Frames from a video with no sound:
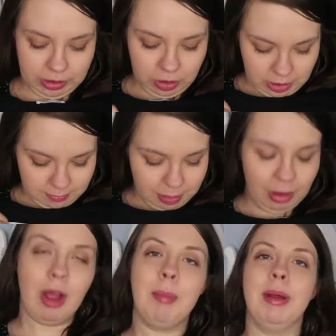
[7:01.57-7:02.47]
you can
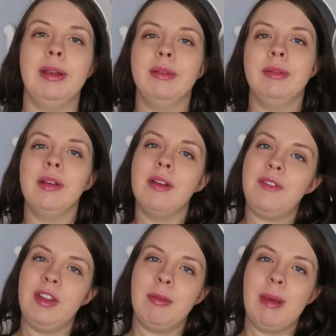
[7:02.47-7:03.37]
pull up and
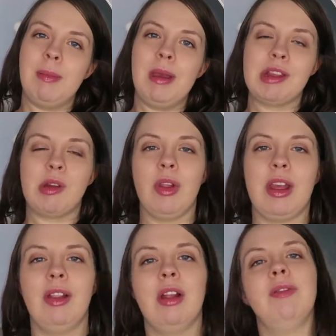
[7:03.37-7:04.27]
feed the baby. It's got
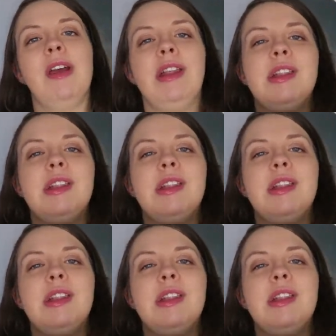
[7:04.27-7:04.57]
like a little vest